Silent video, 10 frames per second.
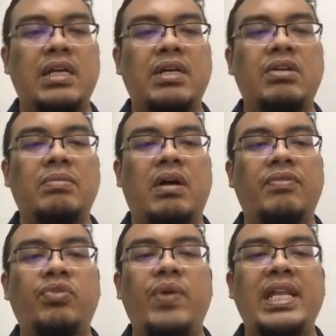a group
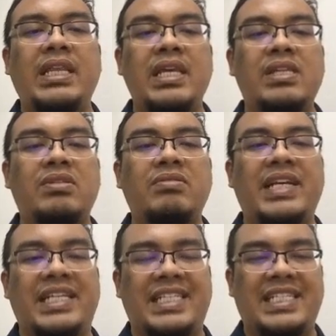of 20
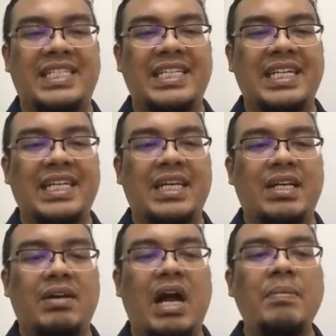students.
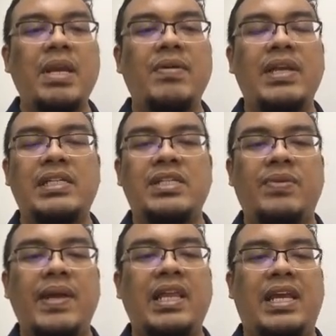Now how many units is
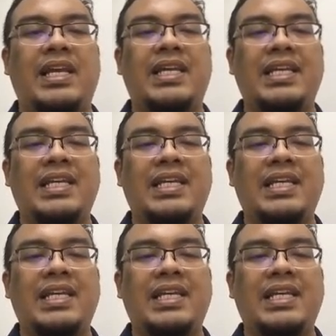20?